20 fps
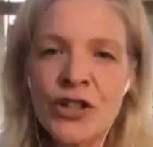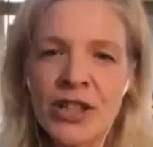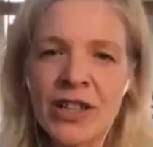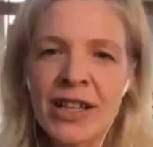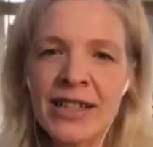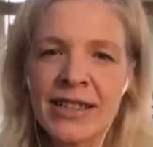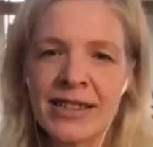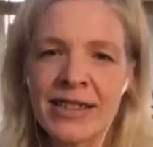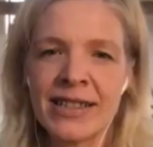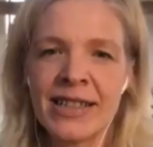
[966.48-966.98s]

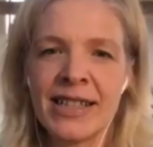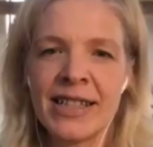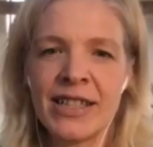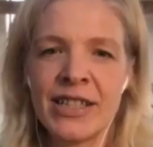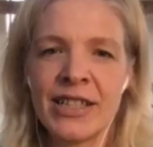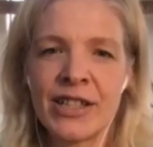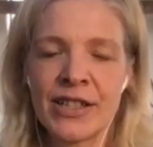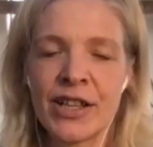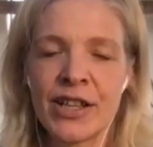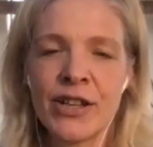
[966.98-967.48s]

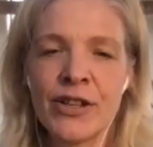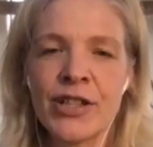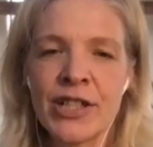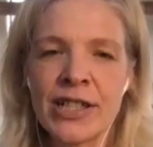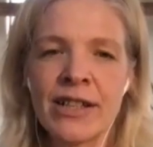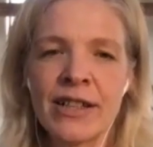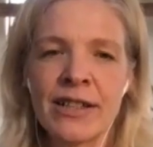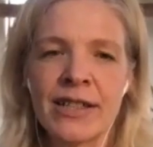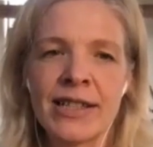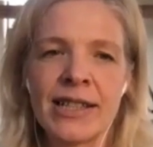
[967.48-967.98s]
isolation,
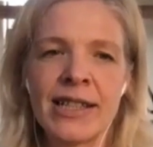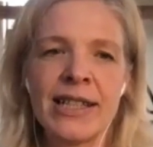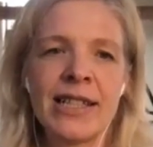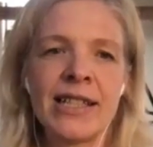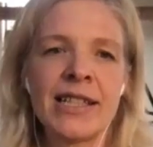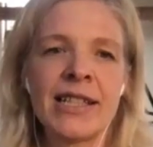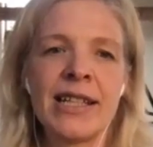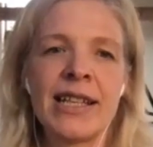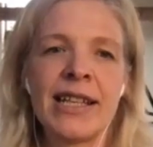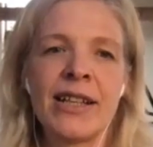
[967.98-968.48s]
socially
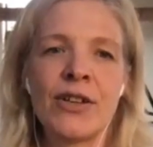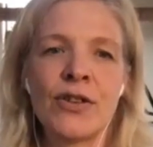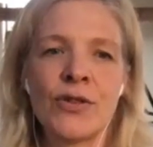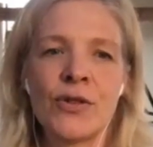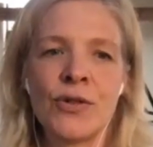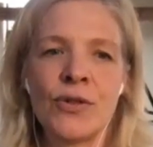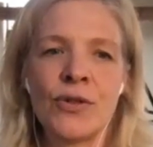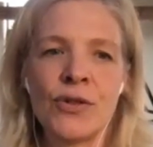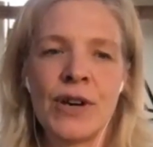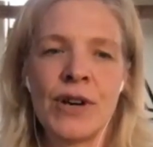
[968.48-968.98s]
isolating,
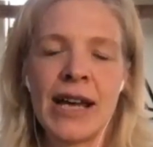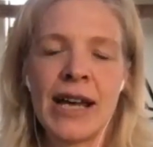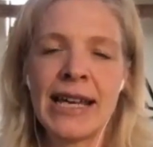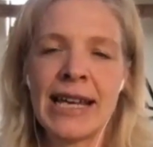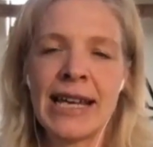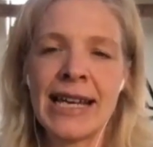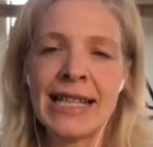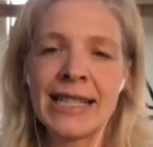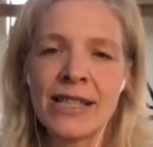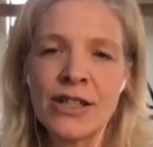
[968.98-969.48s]
or it
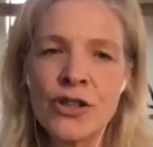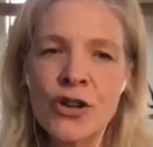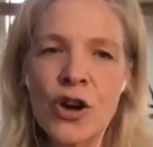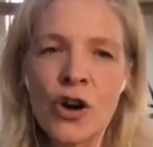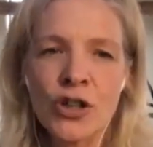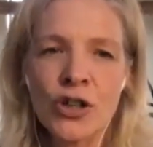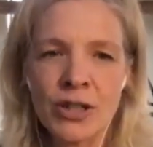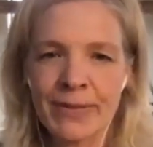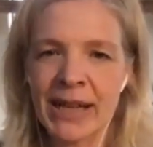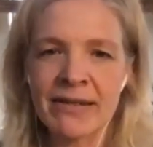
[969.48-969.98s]
is
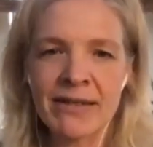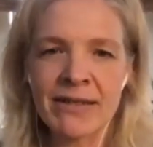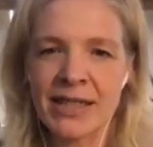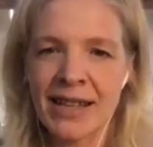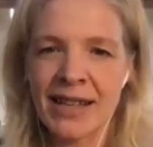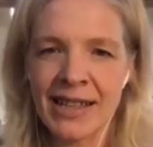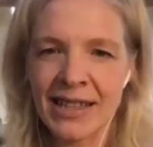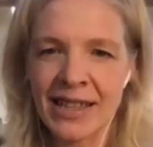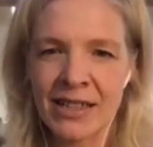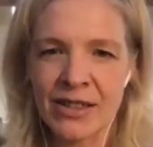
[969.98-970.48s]
not about
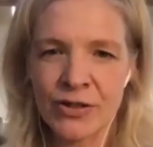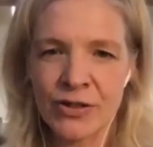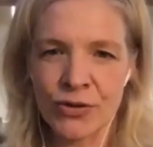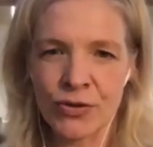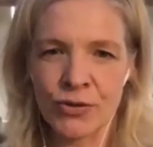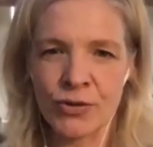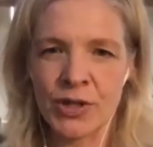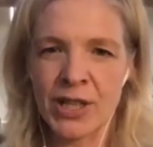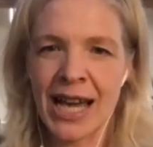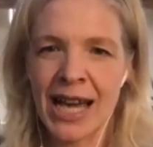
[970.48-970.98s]
staying
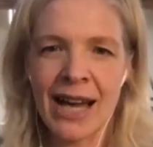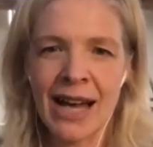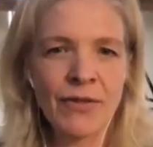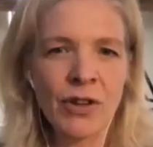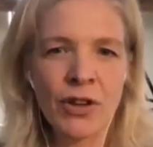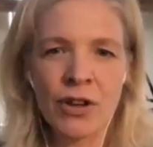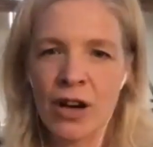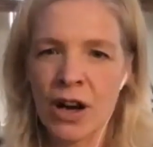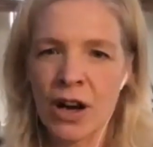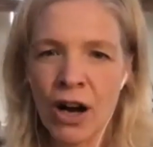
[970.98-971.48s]
indoors. You haven't
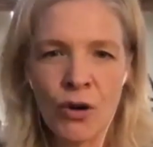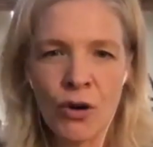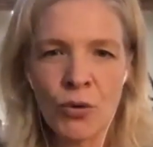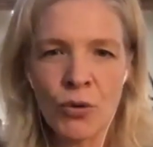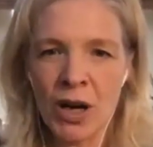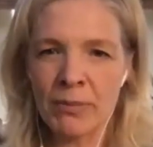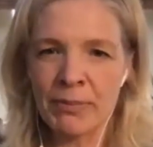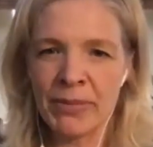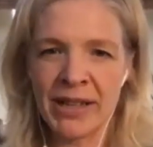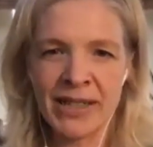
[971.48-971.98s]
got a hole
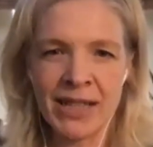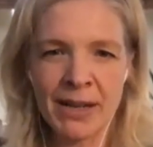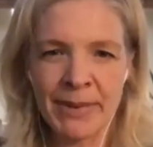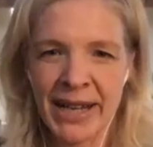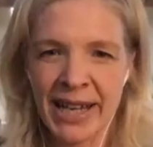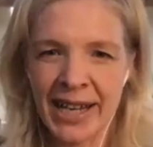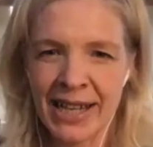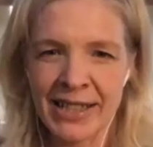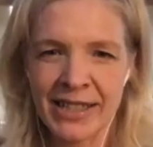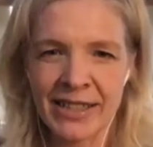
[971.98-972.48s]
up in your
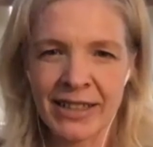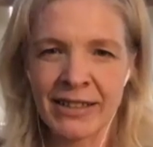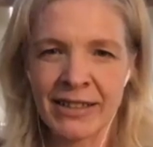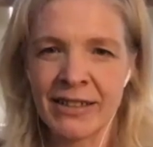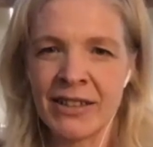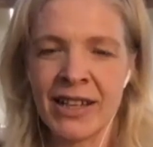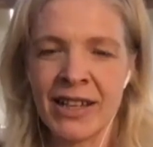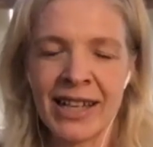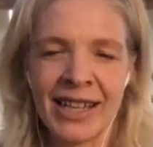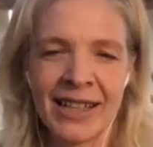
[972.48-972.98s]
bed
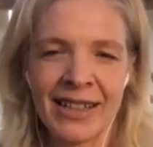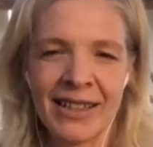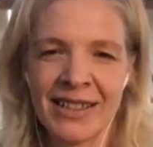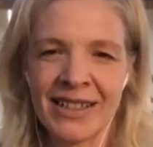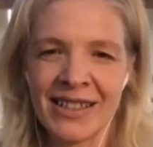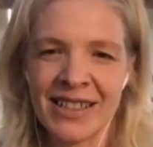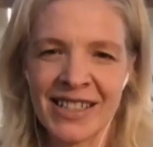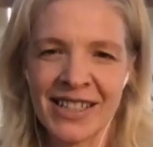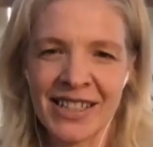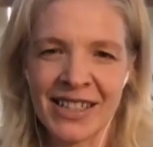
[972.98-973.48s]
and
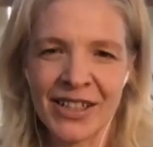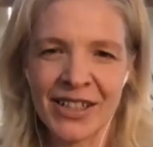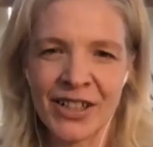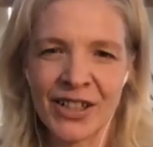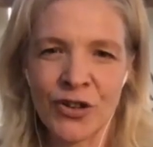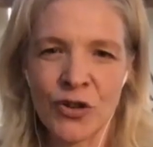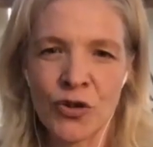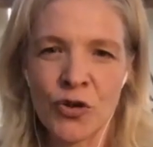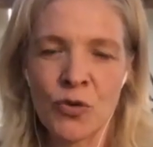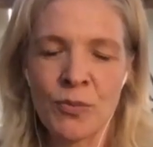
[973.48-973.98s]
and you
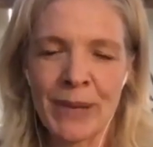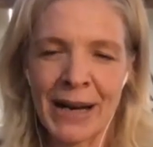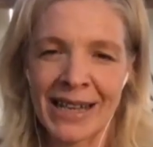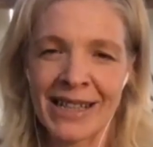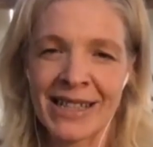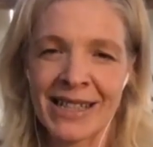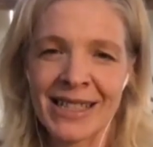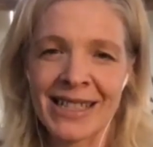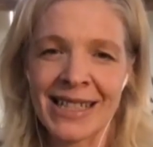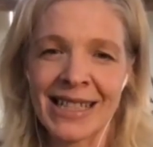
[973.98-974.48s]
know all
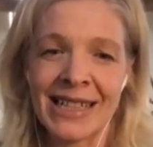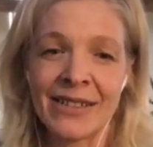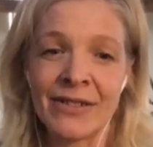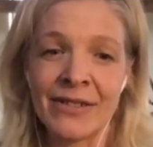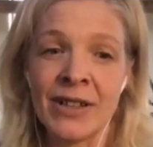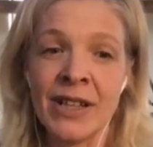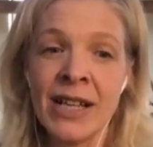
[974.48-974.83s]
battens down.